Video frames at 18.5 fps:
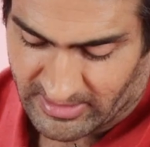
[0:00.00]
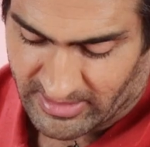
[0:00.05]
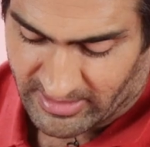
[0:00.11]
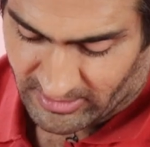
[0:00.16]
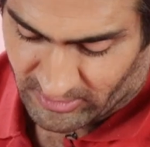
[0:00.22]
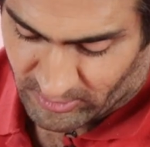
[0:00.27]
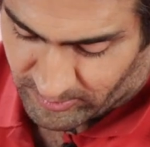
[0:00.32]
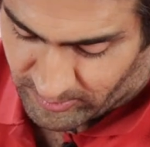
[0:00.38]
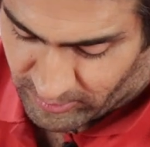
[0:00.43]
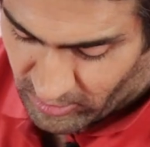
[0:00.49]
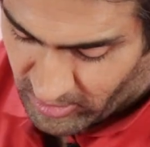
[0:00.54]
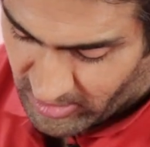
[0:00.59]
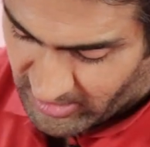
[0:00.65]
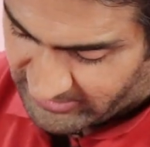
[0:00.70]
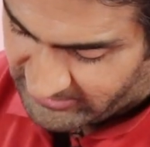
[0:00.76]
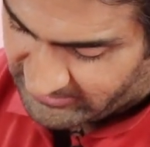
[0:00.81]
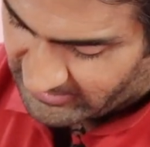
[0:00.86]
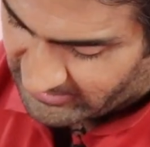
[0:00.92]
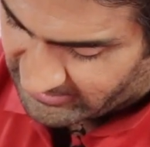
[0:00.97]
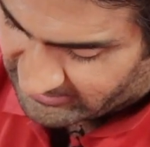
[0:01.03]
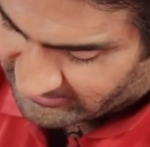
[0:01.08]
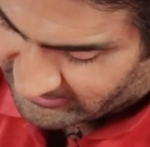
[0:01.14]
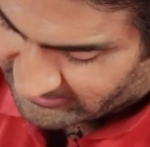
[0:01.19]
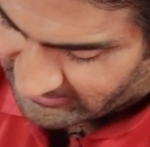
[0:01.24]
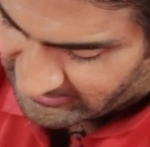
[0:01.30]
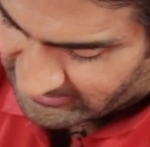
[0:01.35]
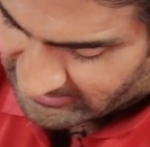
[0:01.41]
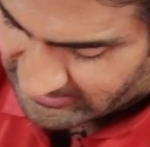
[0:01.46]
getting to
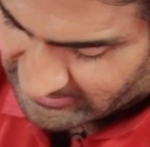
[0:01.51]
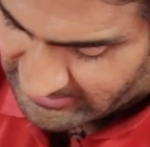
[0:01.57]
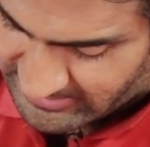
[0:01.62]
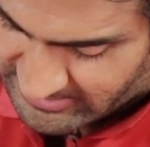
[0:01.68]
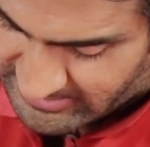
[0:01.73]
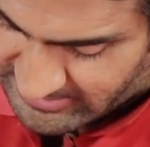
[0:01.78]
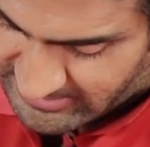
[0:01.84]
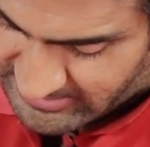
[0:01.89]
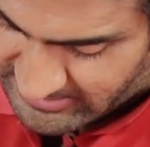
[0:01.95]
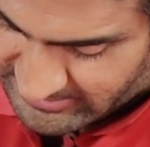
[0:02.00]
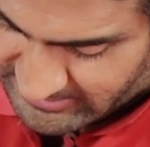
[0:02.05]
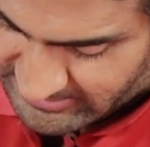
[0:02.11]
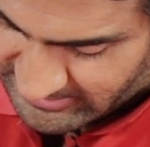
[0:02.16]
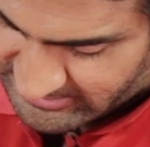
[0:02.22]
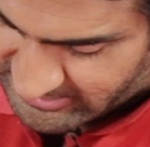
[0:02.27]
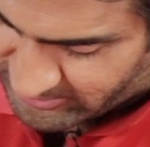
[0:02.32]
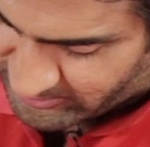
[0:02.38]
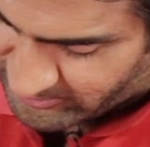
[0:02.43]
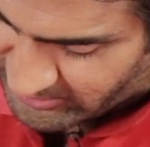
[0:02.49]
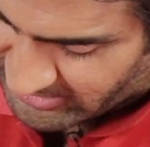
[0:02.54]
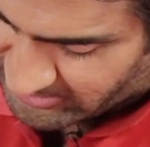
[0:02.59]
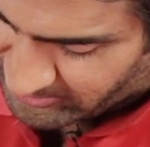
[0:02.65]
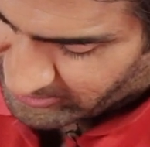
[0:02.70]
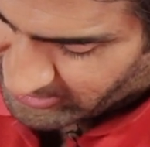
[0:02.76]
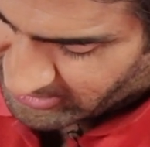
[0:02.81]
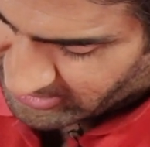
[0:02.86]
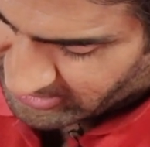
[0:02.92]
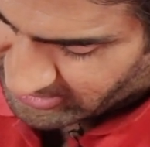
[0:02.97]
process such a big
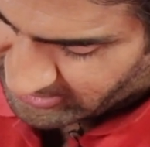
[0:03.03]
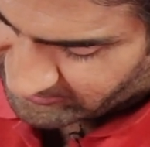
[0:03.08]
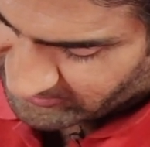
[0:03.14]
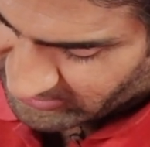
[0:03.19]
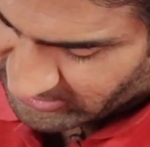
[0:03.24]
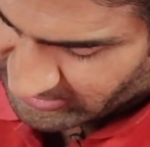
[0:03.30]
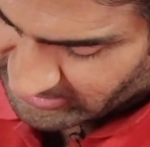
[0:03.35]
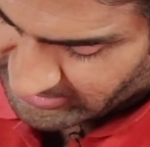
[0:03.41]
part of our